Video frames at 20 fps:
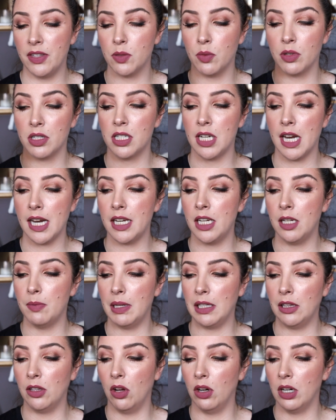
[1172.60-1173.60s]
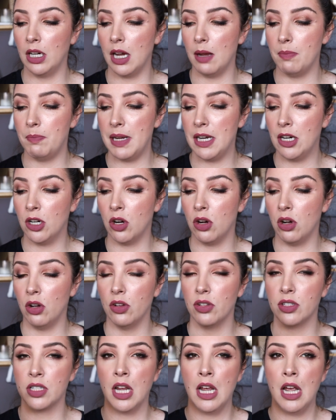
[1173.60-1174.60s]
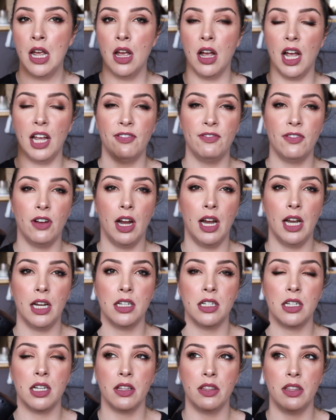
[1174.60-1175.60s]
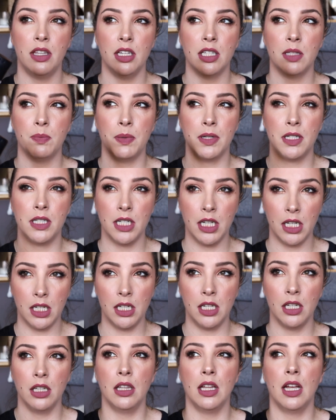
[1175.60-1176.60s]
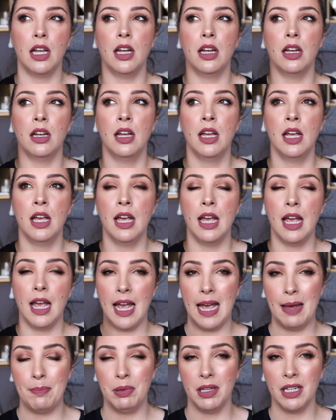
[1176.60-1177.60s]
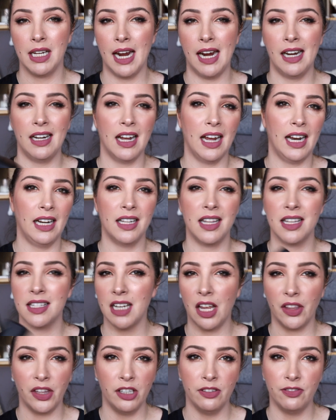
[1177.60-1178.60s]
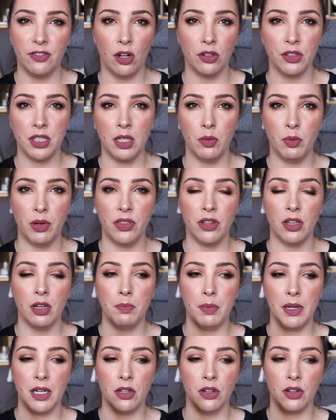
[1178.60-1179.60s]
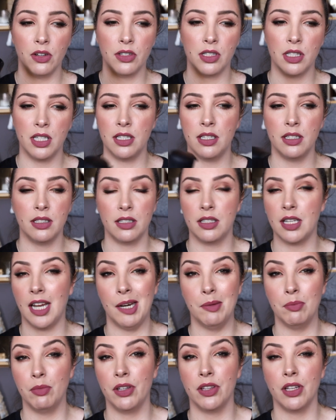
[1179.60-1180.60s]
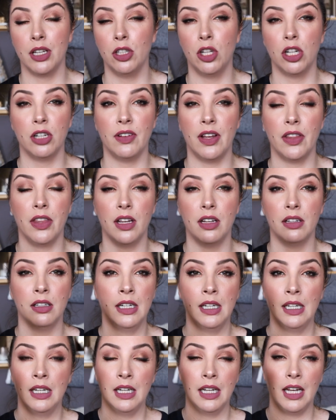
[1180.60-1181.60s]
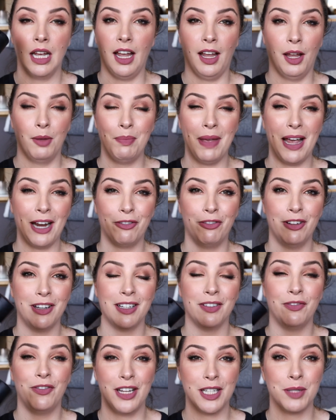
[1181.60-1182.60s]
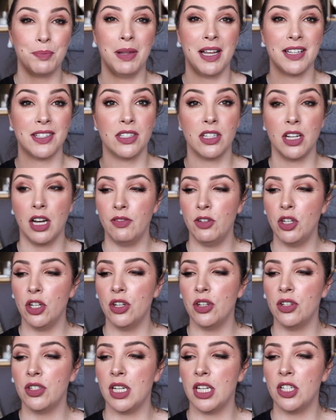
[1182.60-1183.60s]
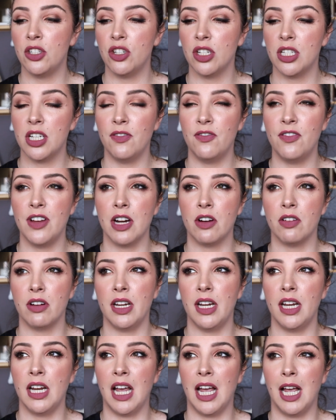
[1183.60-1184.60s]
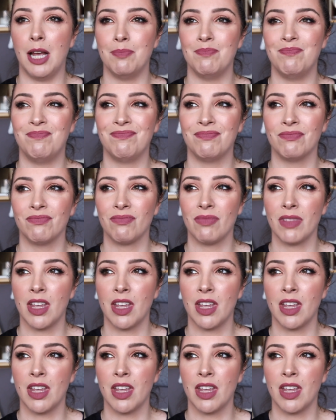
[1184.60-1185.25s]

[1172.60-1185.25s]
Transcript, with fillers: this one's taking a bit longer because I find this particular applicator, and there's nothing faulty with it because this is the same with a lot of other uh, MAC Fix Pluses that I've used. It's just a very um,